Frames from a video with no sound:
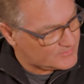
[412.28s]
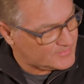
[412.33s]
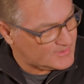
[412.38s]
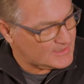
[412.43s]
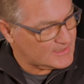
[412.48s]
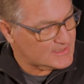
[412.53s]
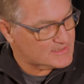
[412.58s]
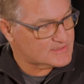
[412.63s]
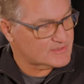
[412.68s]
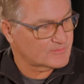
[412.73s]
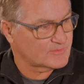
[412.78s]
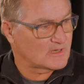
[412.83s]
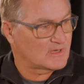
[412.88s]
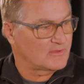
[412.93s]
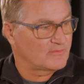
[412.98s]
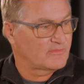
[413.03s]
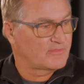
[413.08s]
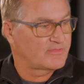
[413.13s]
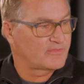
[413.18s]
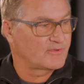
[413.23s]
but it's
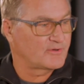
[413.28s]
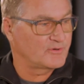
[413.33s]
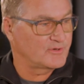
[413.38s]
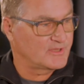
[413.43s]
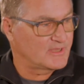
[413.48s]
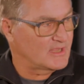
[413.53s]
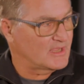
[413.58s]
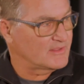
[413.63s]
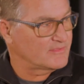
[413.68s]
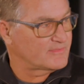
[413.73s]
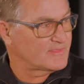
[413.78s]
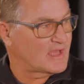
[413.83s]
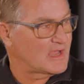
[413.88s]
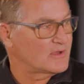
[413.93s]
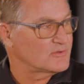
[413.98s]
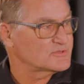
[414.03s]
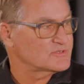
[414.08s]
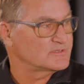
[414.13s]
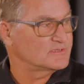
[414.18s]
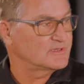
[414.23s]
around
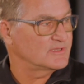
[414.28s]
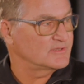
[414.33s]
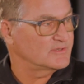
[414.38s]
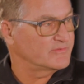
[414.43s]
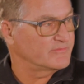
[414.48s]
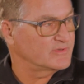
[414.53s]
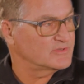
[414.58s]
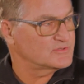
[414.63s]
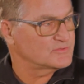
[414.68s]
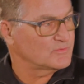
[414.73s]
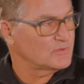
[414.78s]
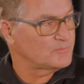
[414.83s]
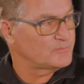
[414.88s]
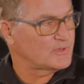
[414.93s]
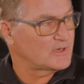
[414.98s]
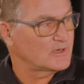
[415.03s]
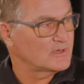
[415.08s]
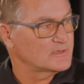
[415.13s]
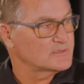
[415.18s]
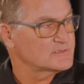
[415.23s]
38,000 individual
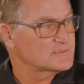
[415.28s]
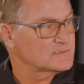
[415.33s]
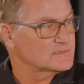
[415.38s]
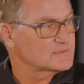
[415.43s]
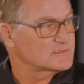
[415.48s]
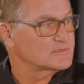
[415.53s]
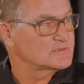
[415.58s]
parts.